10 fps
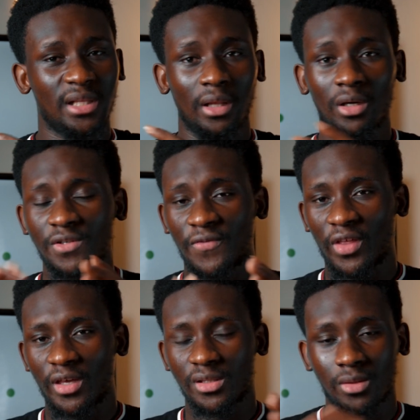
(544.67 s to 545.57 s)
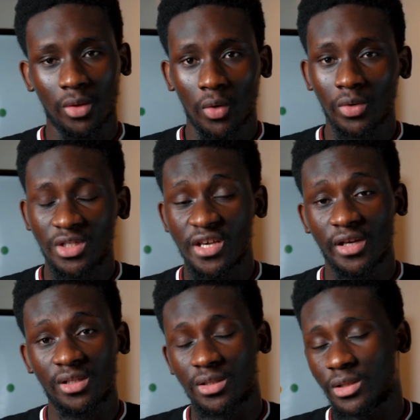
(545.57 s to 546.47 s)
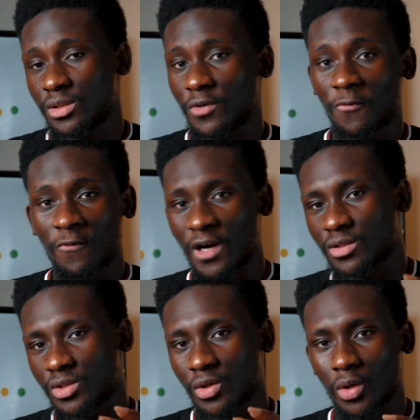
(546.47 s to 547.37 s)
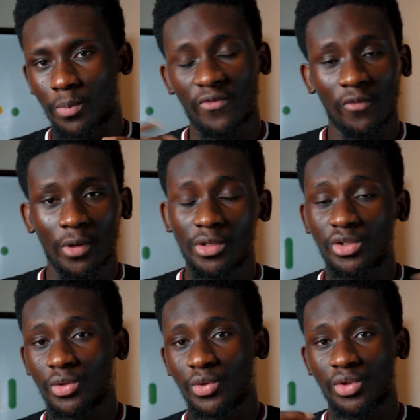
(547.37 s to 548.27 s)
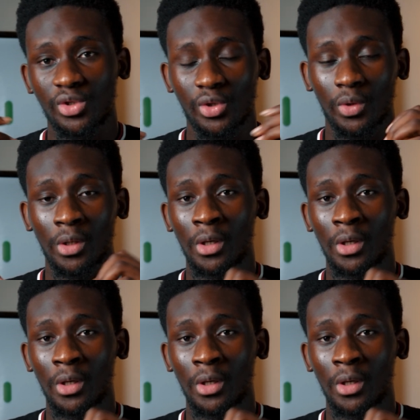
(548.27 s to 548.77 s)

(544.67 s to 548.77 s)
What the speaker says: a lot of things Google takes into factor before it shows you